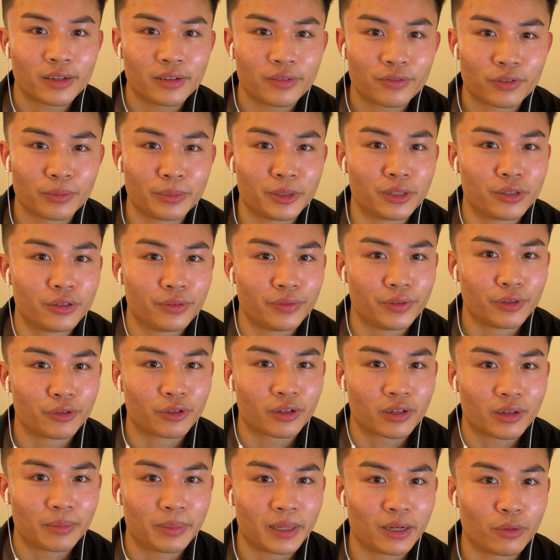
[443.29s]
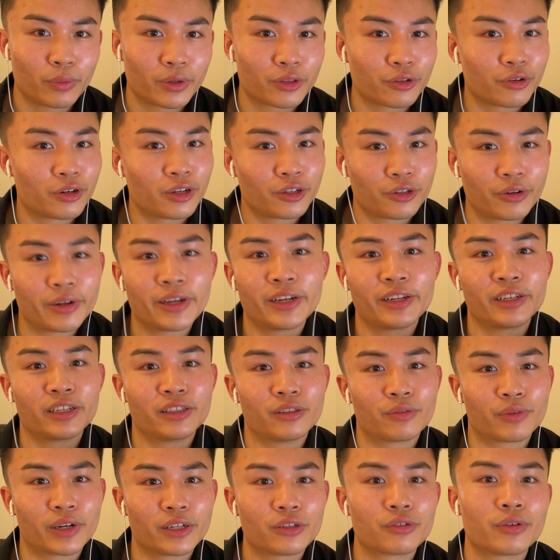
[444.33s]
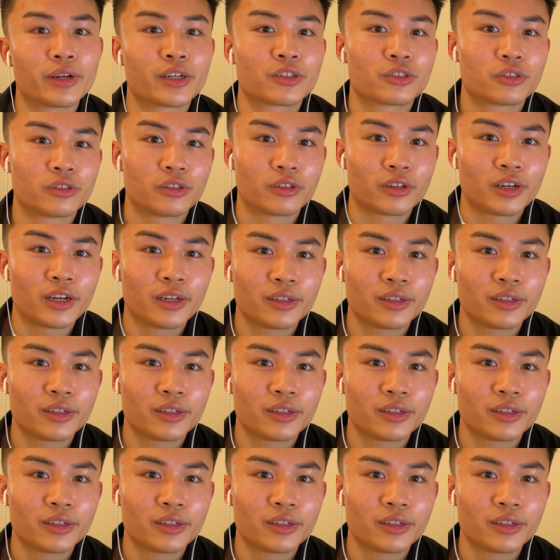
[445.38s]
from the interviewer about whether or not you're heading in the right direction or not.